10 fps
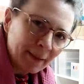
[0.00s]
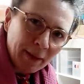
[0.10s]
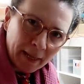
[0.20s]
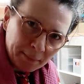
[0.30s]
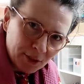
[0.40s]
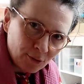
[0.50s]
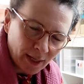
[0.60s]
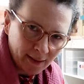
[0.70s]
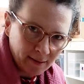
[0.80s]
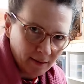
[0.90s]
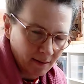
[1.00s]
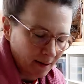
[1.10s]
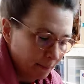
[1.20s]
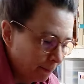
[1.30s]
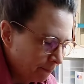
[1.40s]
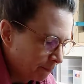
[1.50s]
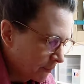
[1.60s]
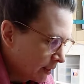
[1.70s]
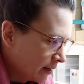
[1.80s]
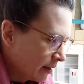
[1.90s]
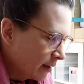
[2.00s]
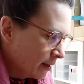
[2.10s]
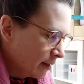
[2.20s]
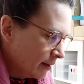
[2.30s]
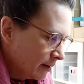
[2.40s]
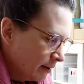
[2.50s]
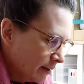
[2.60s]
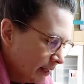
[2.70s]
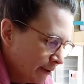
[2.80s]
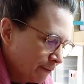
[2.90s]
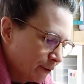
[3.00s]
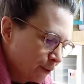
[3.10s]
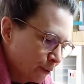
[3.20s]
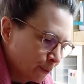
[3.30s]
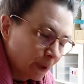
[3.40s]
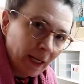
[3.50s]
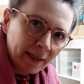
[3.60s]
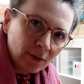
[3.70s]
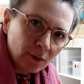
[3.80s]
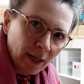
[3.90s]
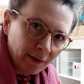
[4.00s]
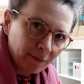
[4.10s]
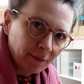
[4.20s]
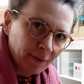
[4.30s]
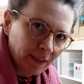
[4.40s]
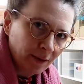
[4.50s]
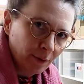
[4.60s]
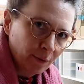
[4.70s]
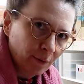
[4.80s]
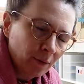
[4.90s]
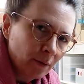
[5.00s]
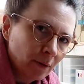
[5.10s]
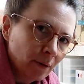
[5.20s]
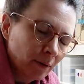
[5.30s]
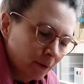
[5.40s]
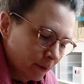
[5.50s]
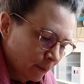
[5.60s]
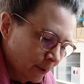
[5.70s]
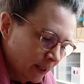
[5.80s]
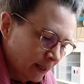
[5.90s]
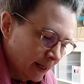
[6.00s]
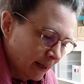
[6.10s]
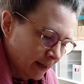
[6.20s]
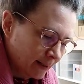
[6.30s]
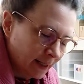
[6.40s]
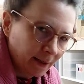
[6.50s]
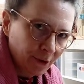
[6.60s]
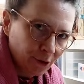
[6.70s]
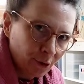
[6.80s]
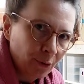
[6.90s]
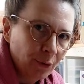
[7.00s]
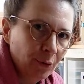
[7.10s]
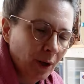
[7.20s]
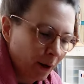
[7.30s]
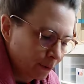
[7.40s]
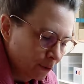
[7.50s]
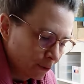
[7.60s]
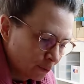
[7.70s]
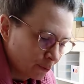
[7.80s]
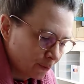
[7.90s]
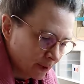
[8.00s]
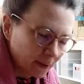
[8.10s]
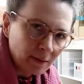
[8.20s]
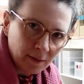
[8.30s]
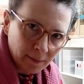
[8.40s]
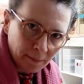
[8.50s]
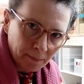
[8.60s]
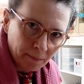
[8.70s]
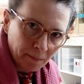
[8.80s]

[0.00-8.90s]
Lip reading: I am happy to answer them. If you would like to have a video where I exactly show you how to do this,